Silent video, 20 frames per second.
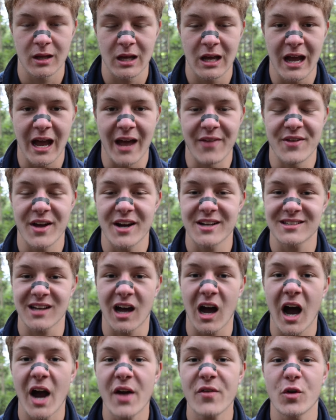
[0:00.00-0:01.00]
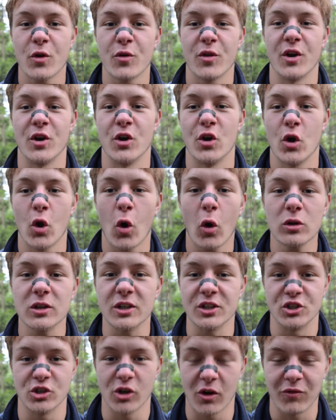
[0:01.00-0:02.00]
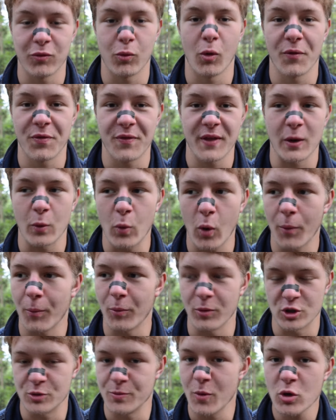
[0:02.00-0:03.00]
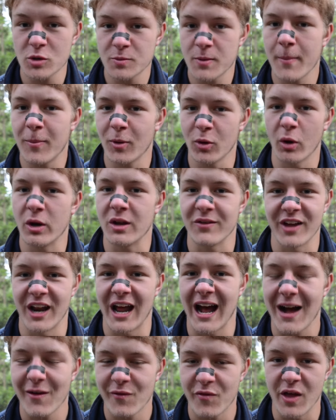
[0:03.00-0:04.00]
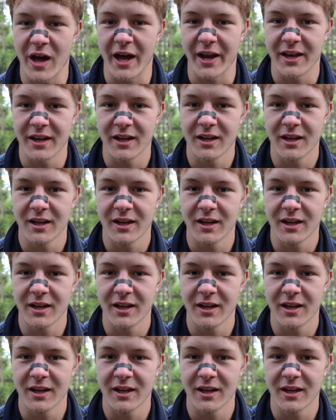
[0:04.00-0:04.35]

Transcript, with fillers: And that is either the knowledge of what they want, which most people don't even have that.